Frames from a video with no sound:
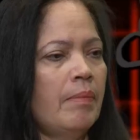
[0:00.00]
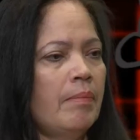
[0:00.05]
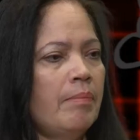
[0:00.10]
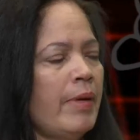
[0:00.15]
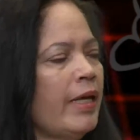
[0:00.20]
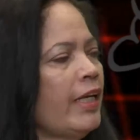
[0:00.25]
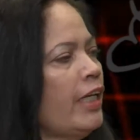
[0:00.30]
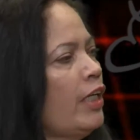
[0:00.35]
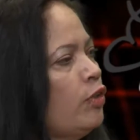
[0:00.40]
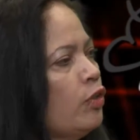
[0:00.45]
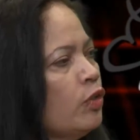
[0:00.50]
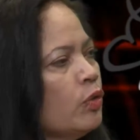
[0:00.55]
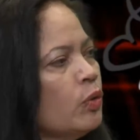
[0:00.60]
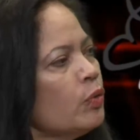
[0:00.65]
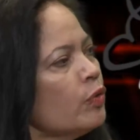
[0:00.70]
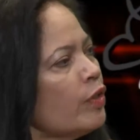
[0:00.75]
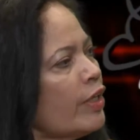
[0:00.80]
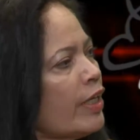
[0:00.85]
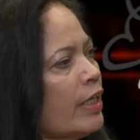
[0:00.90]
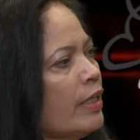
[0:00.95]
Many
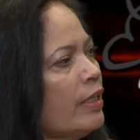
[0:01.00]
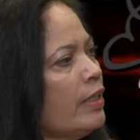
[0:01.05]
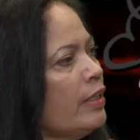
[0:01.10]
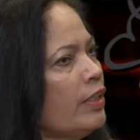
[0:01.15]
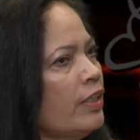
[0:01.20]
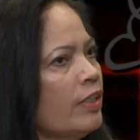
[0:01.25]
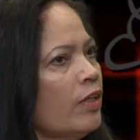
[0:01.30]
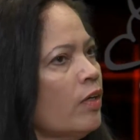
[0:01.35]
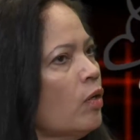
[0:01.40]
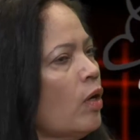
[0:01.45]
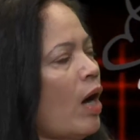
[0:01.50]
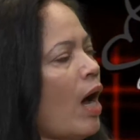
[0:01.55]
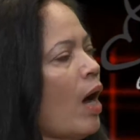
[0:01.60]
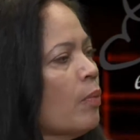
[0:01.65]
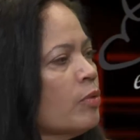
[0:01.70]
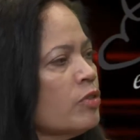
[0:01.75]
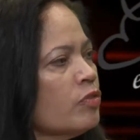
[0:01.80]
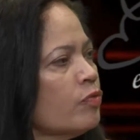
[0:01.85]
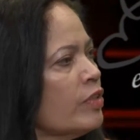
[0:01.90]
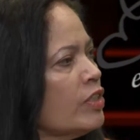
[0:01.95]
knew that, I
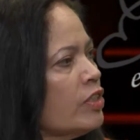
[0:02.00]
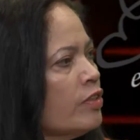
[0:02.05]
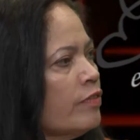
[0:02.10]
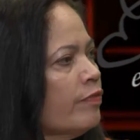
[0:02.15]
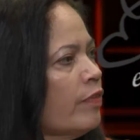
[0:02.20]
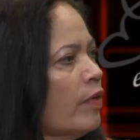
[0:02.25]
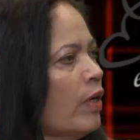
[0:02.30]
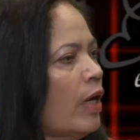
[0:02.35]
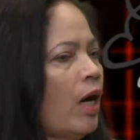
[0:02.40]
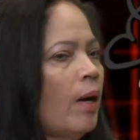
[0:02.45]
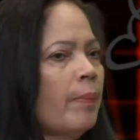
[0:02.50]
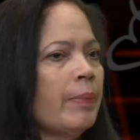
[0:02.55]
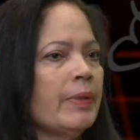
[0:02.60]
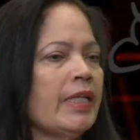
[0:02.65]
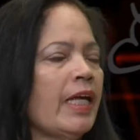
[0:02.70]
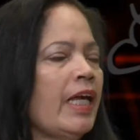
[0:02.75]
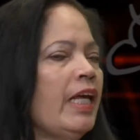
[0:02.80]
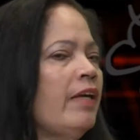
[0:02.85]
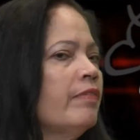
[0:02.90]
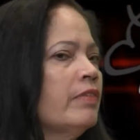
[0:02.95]
was reaching for help, and
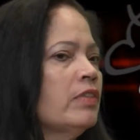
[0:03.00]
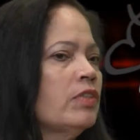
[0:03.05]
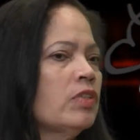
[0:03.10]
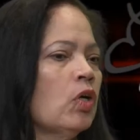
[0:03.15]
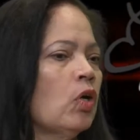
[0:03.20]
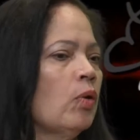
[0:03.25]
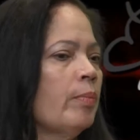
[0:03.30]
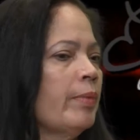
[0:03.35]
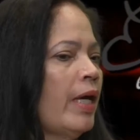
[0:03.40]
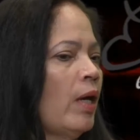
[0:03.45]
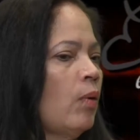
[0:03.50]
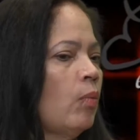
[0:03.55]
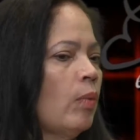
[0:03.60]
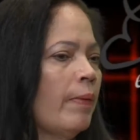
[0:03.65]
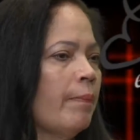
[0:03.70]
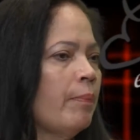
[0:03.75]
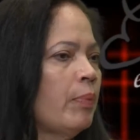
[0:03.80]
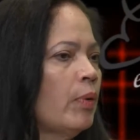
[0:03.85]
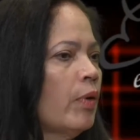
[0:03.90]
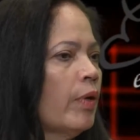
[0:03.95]
they even told me at
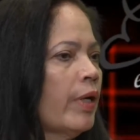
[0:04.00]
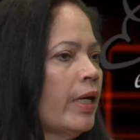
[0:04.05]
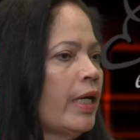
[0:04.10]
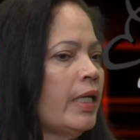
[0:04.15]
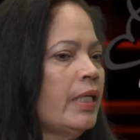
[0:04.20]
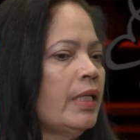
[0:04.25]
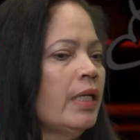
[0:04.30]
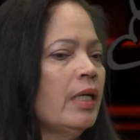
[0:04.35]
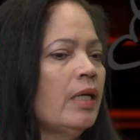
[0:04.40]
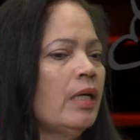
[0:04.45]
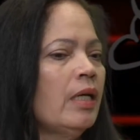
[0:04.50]
one point,